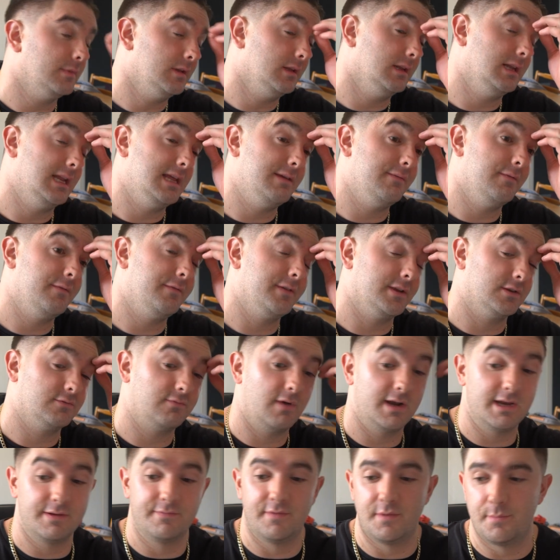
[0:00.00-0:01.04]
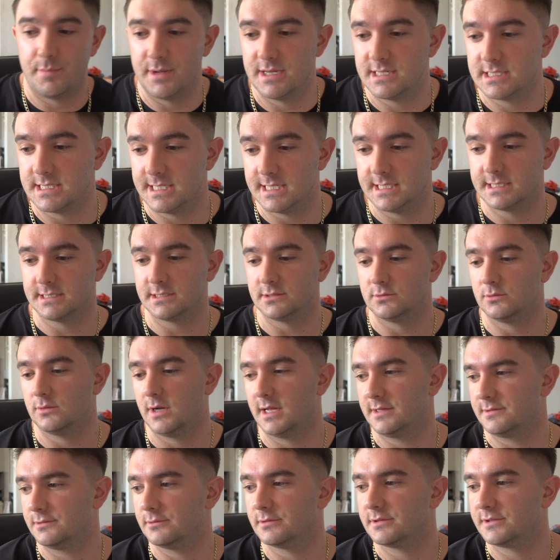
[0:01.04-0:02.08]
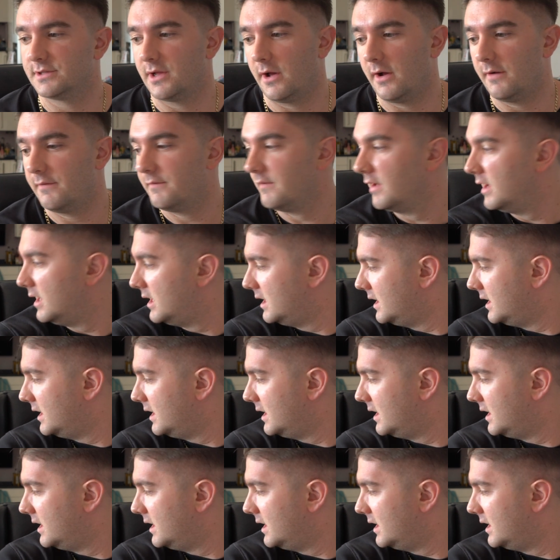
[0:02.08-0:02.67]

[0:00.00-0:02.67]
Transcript: leaving things ready for the business and all that sort of stuff.